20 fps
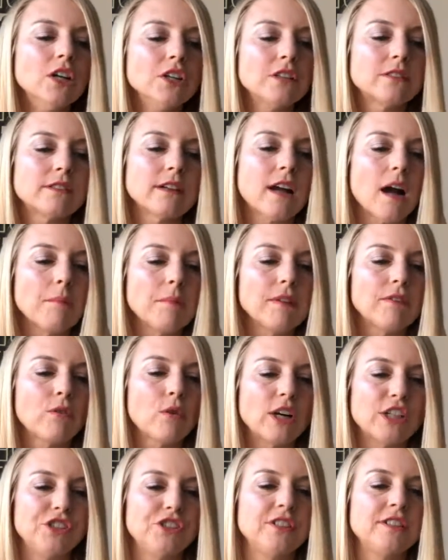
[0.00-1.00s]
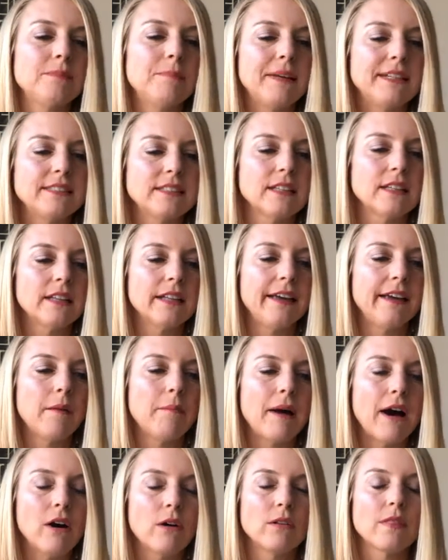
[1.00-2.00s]
Just a couple of questions basically
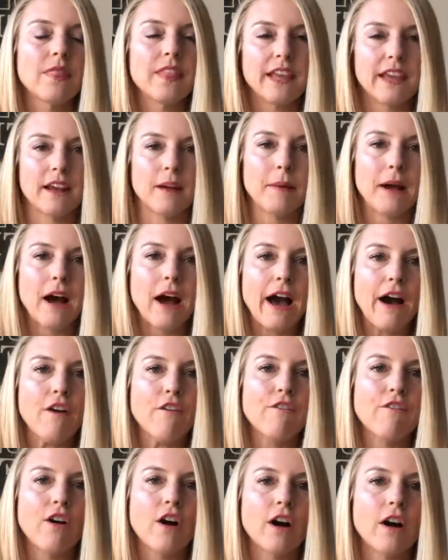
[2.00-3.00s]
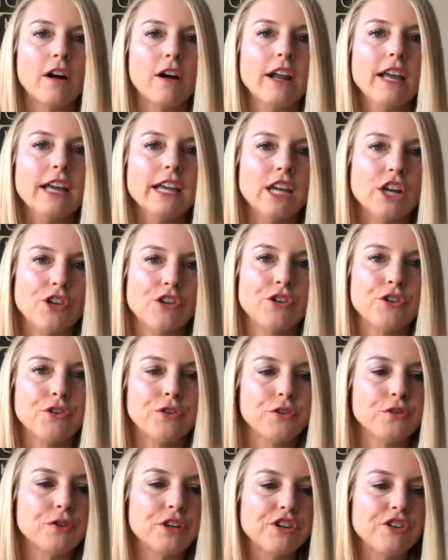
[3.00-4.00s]
about thinking about how far in your
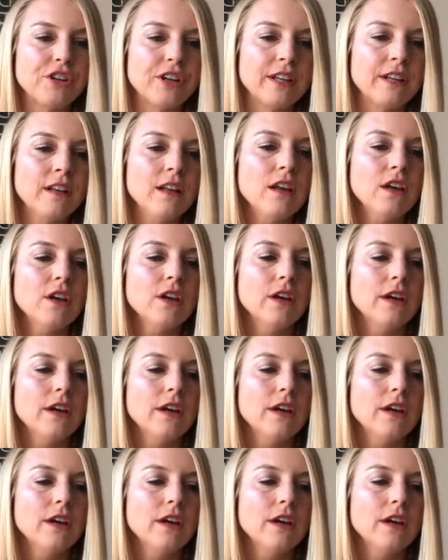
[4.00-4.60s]
nutrition